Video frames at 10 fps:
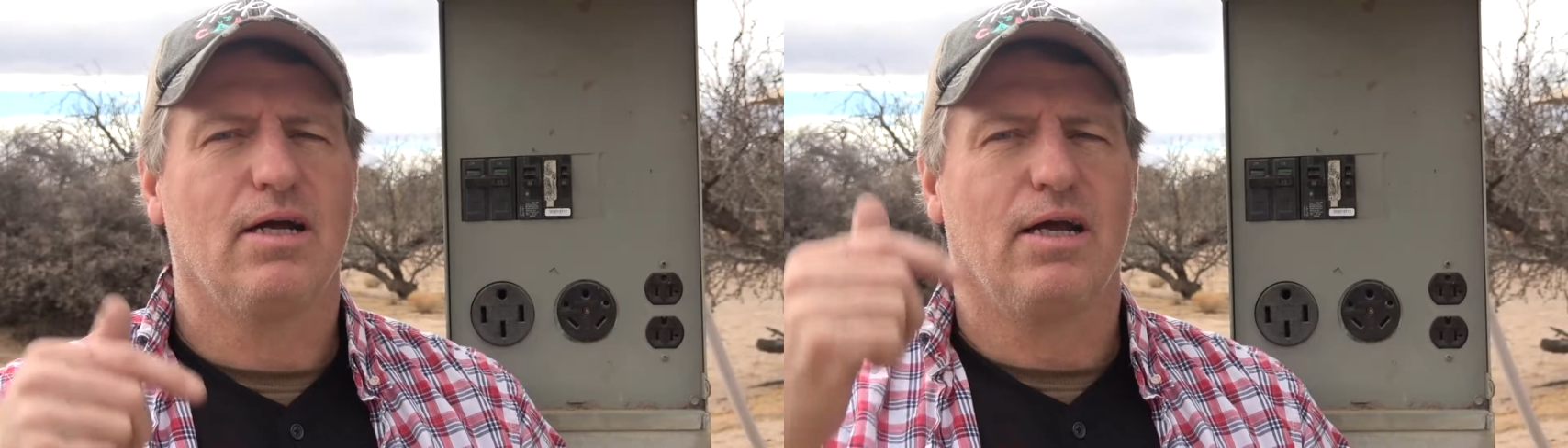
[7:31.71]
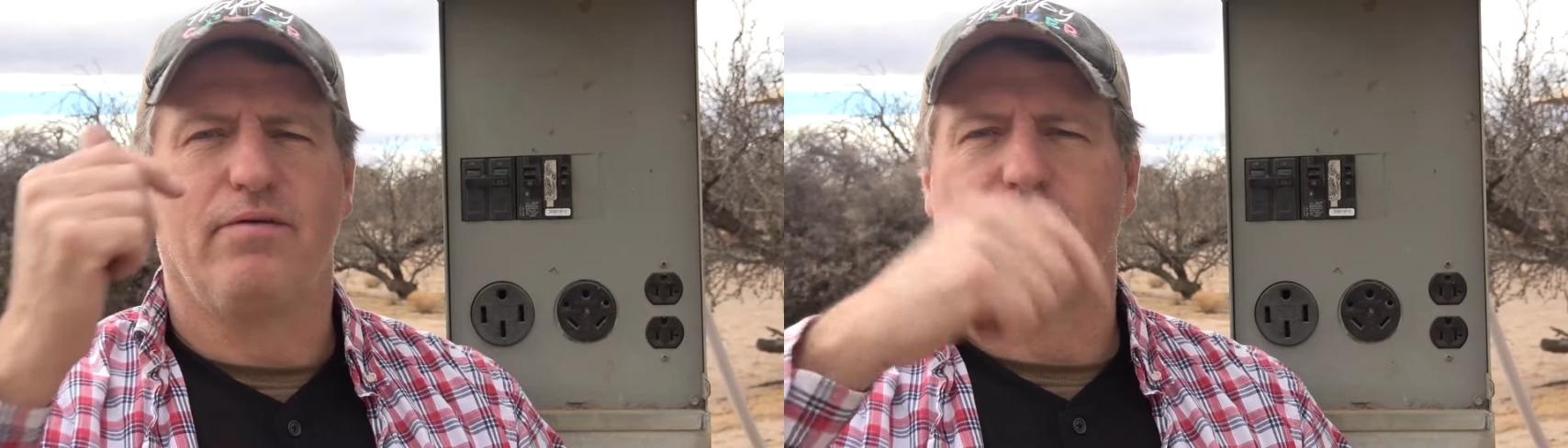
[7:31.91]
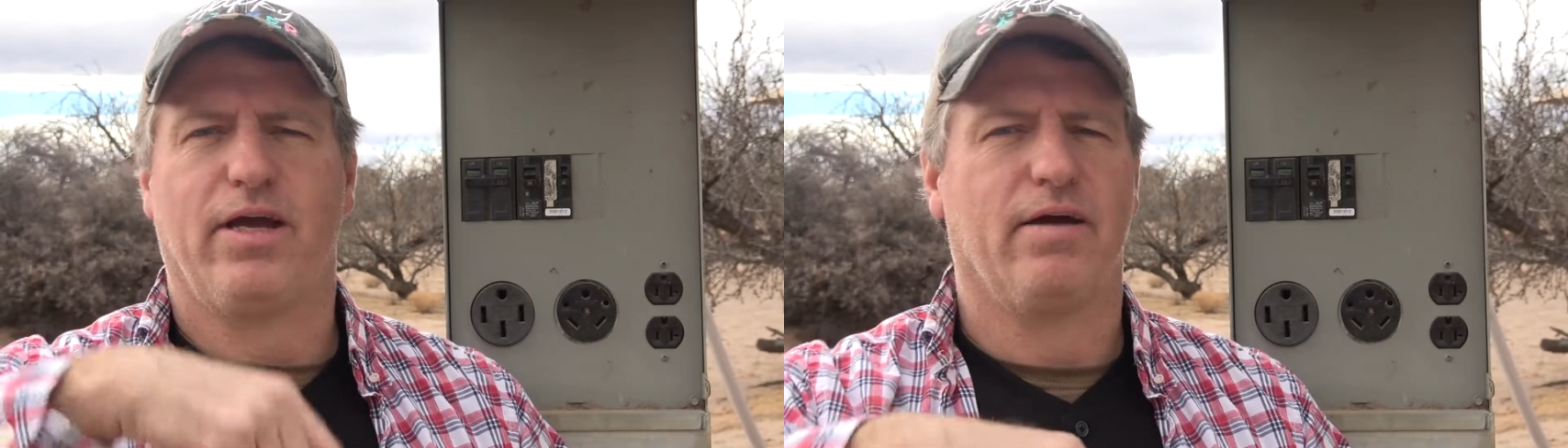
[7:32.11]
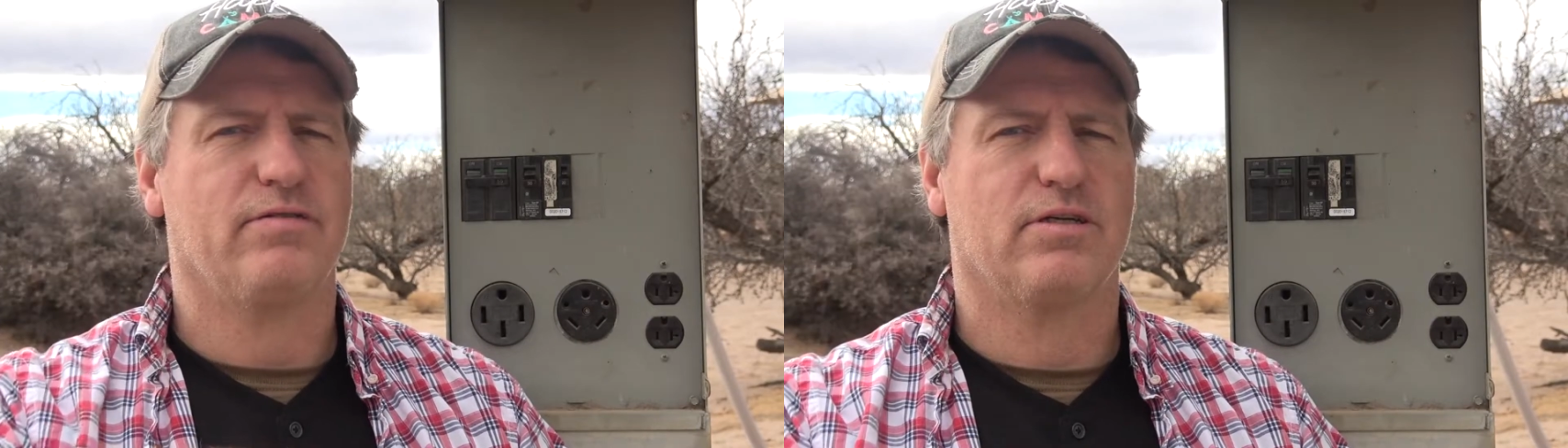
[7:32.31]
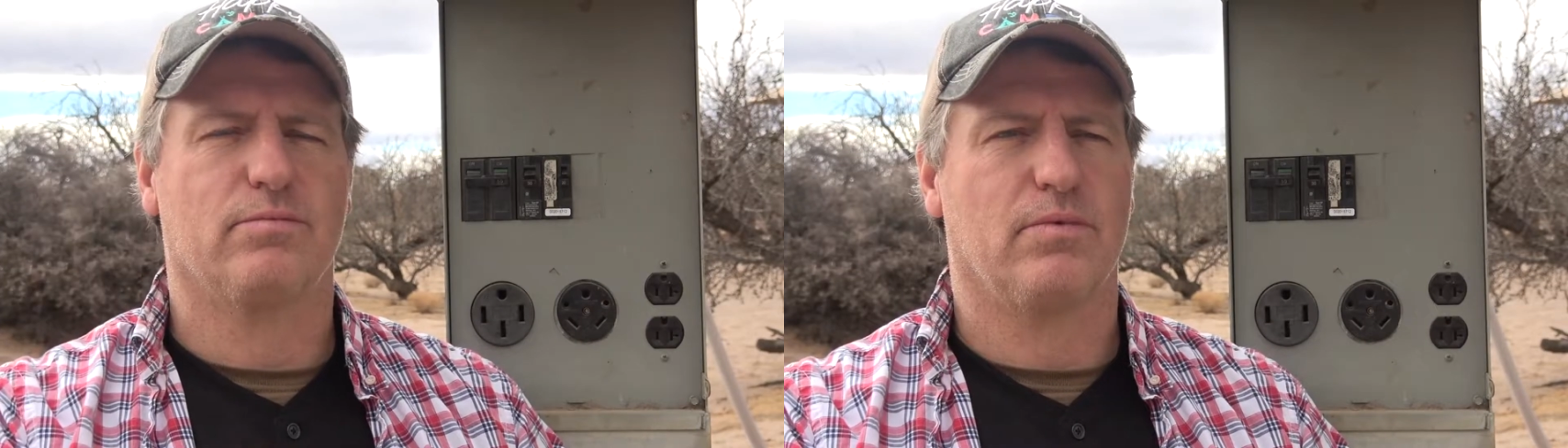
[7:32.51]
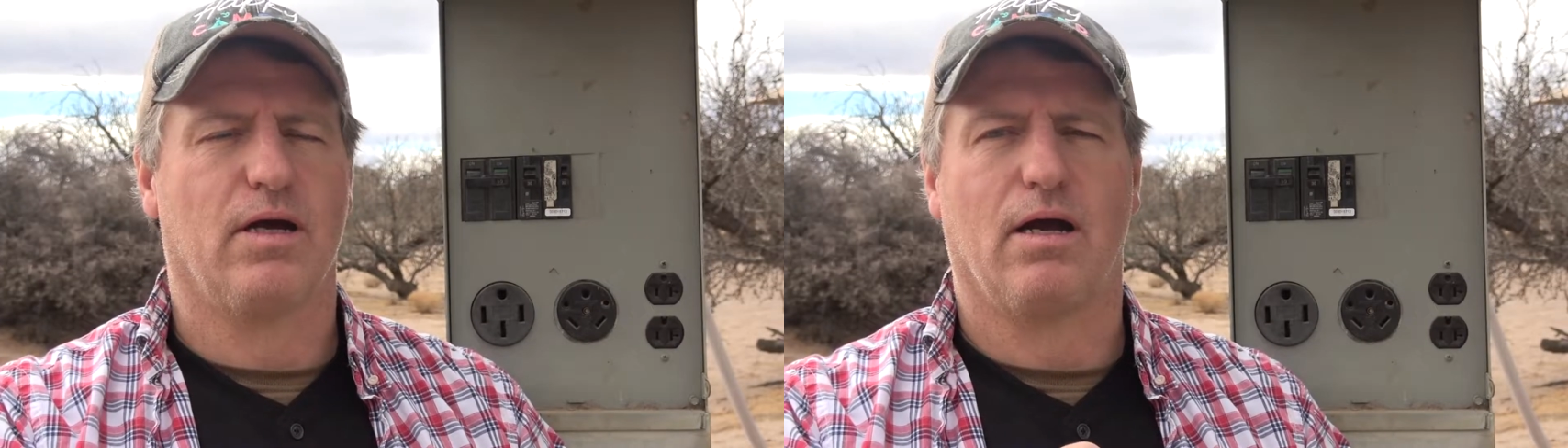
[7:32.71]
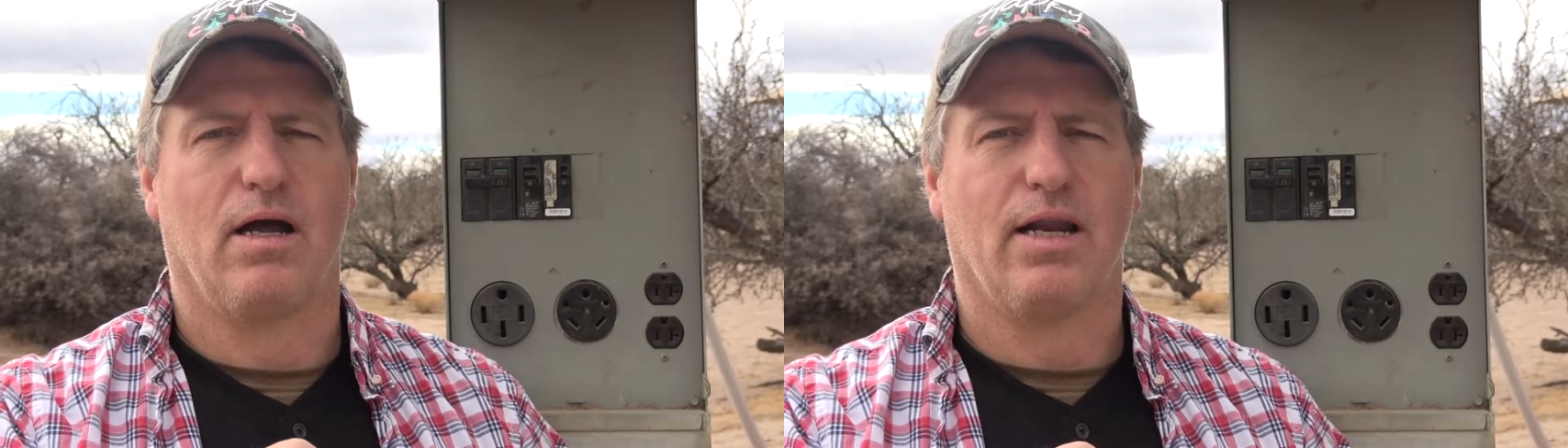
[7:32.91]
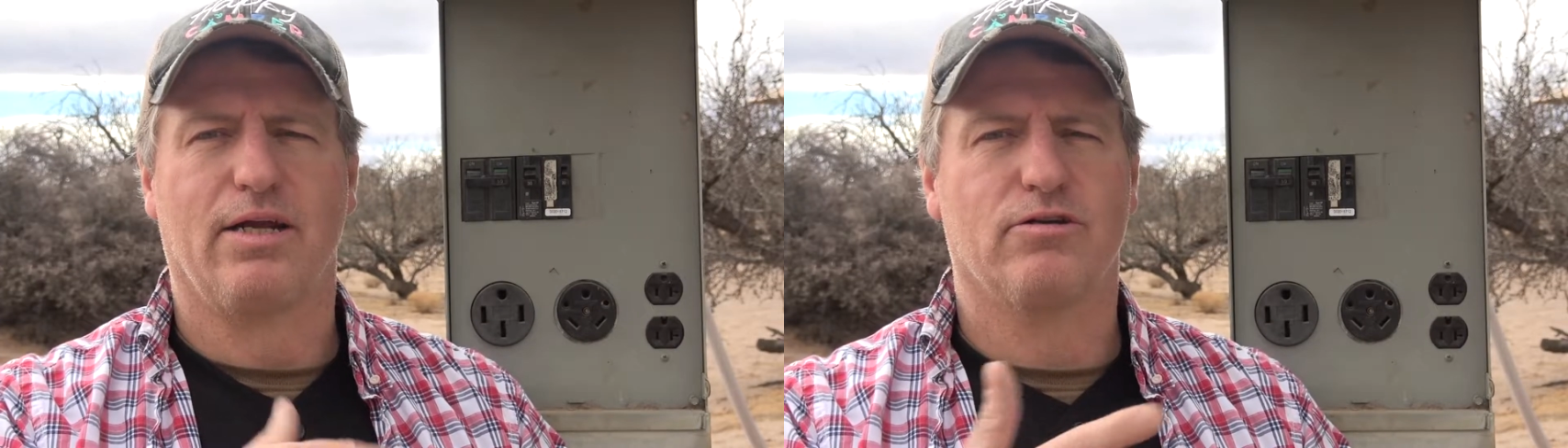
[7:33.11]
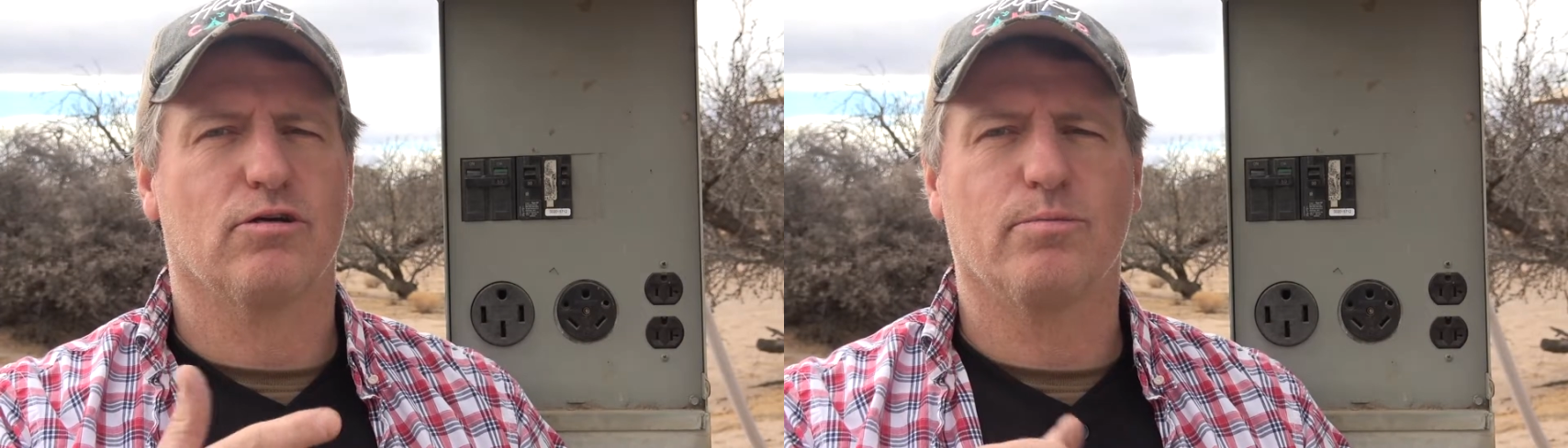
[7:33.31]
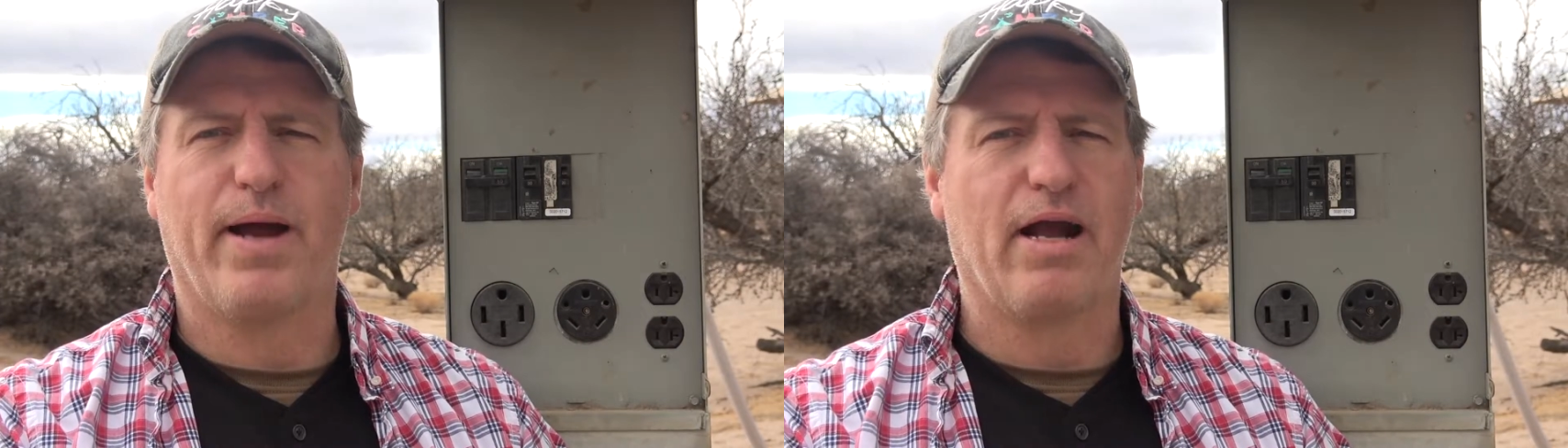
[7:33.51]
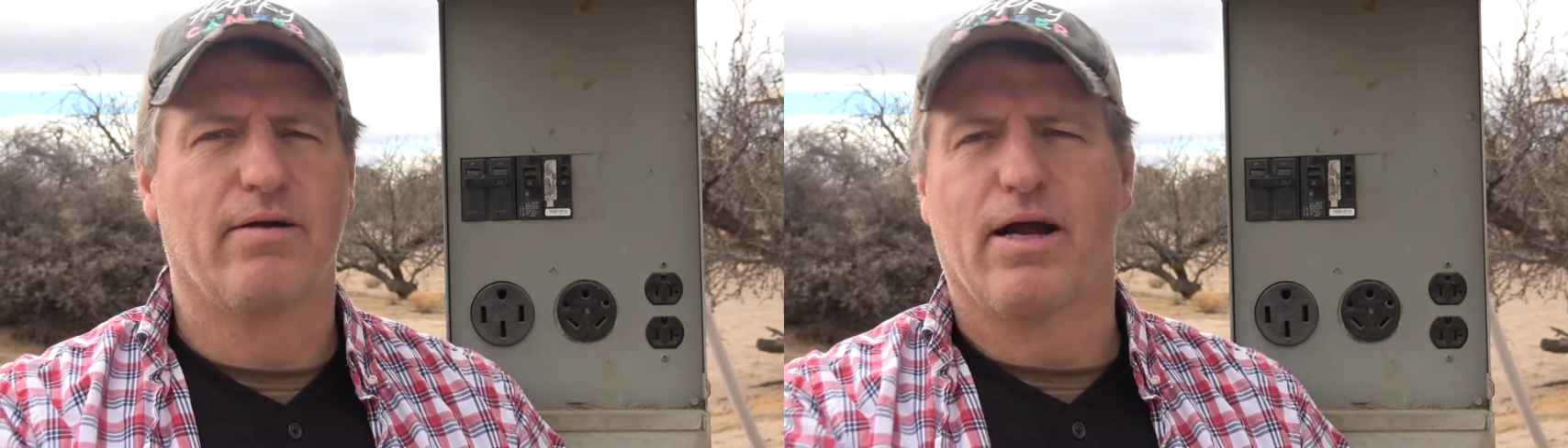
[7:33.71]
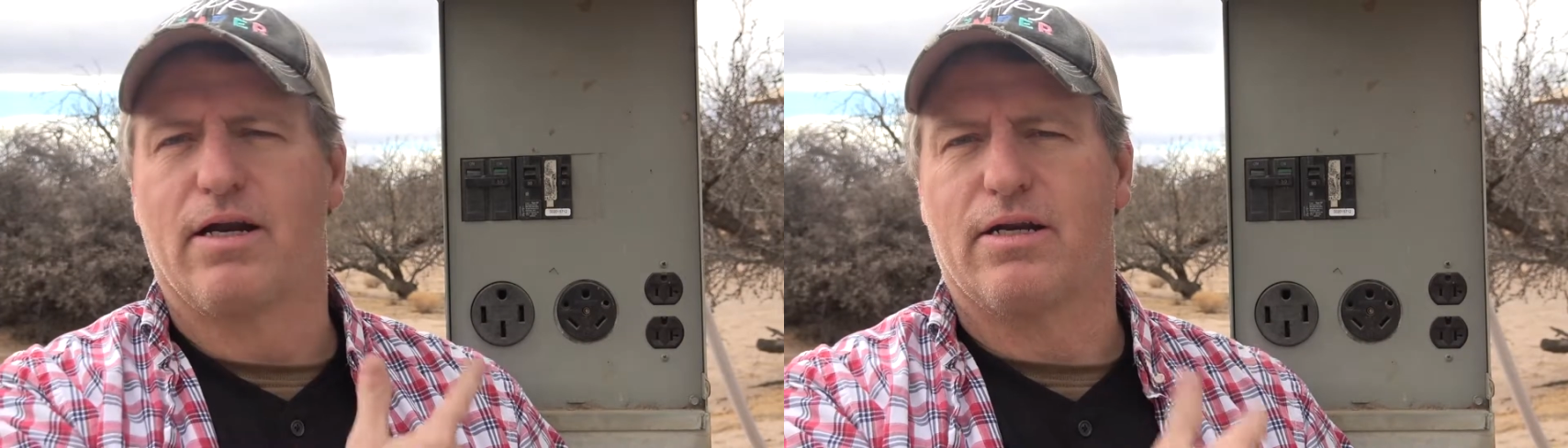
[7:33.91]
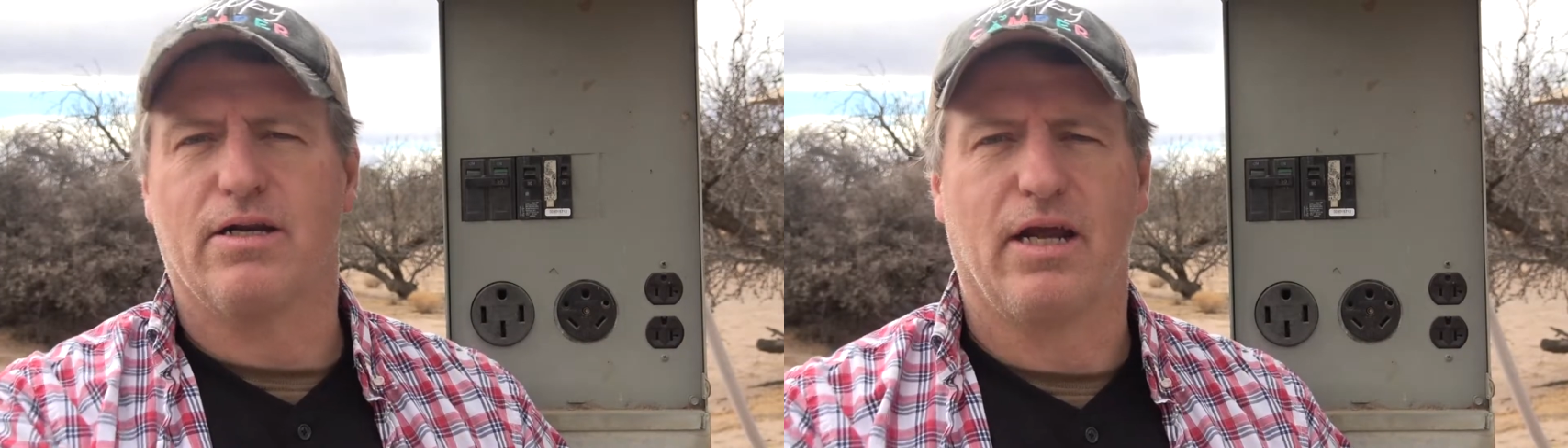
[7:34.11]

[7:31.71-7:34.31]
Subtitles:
If you have some electrical background